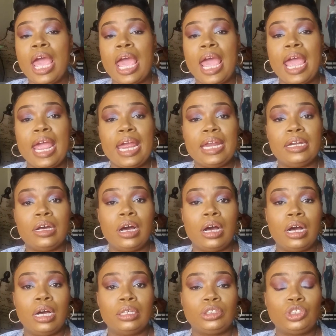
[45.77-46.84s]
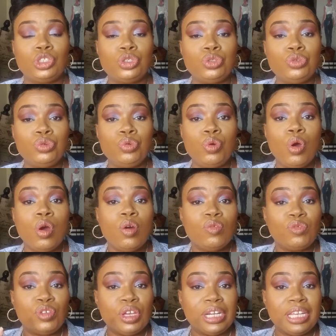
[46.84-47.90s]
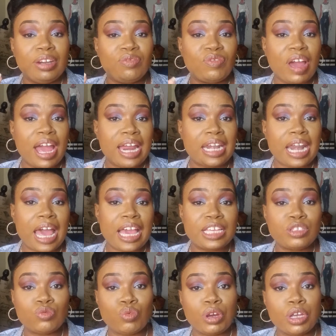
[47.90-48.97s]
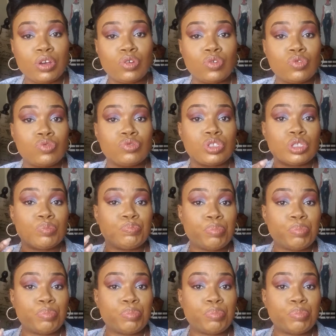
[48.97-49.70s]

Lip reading: and to fill in fine lines, wrinkles,